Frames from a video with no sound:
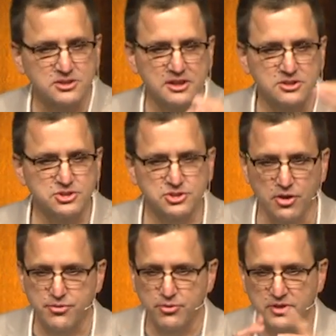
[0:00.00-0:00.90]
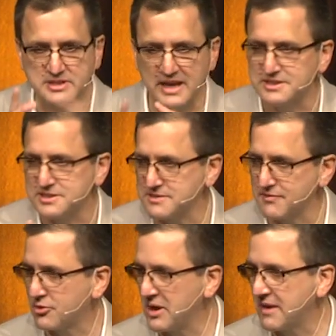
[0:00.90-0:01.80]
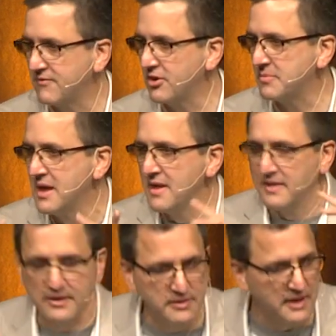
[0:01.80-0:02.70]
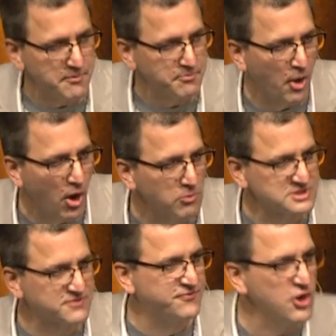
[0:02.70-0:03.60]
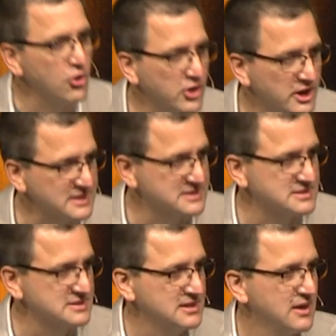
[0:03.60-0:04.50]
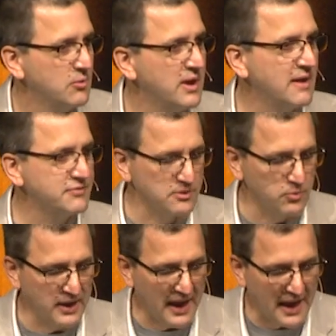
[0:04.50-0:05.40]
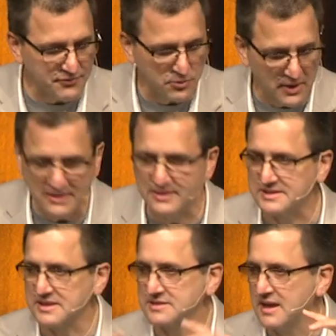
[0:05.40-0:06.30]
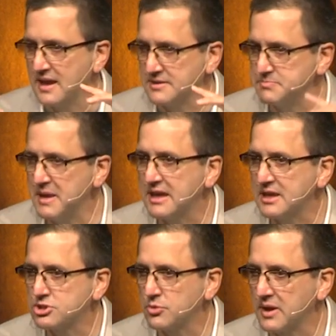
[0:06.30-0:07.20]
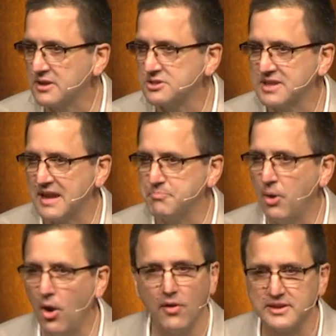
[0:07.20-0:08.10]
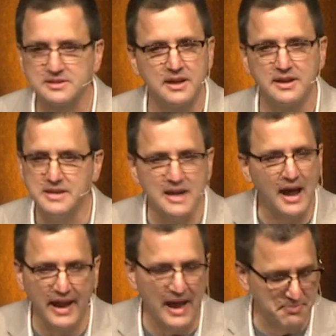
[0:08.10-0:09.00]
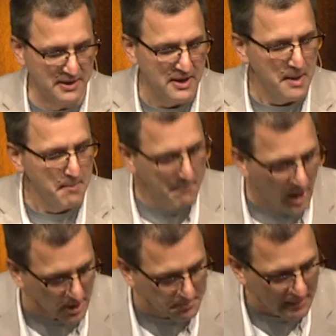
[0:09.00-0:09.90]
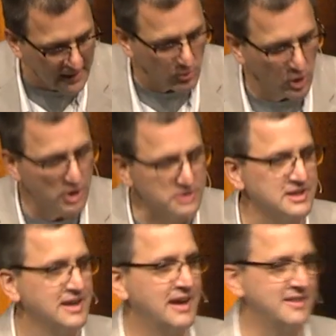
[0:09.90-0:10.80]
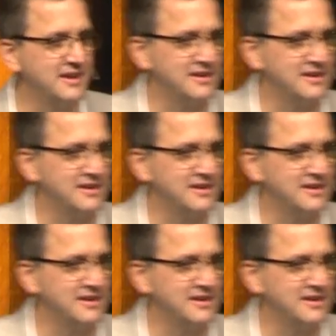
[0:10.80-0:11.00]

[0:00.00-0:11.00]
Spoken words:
understood through the tenses of the Greek verb that Paul was furious. We have to write these as making sure we understand Paul is not happy. Mark my words. And then